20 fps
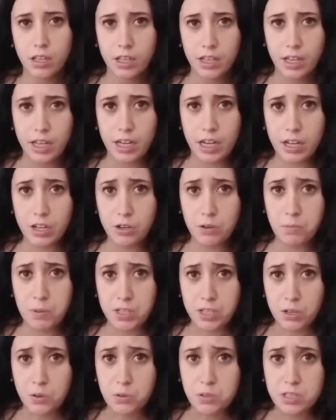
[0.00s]
And I knew
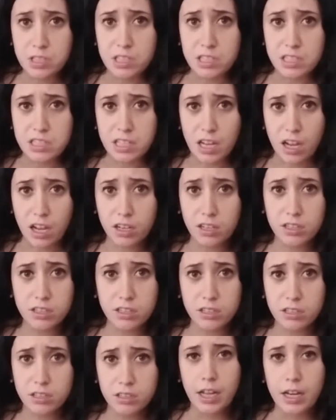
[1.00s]
Pitocin sucked.
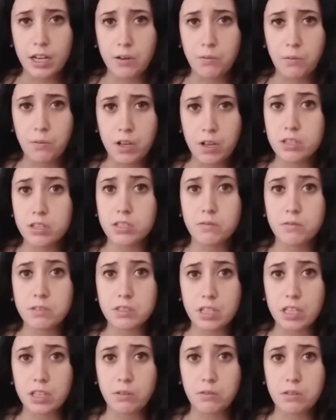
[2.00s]
And it was
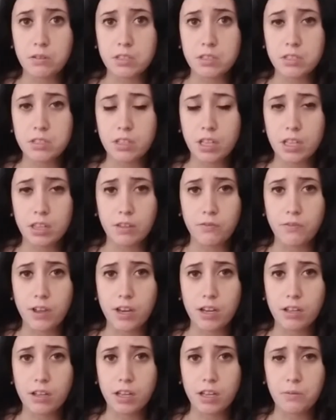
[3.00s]
like there was like the
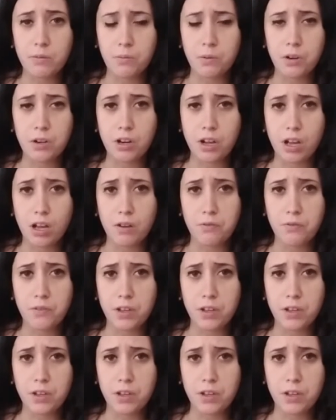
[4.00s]
fentanyl had worn off,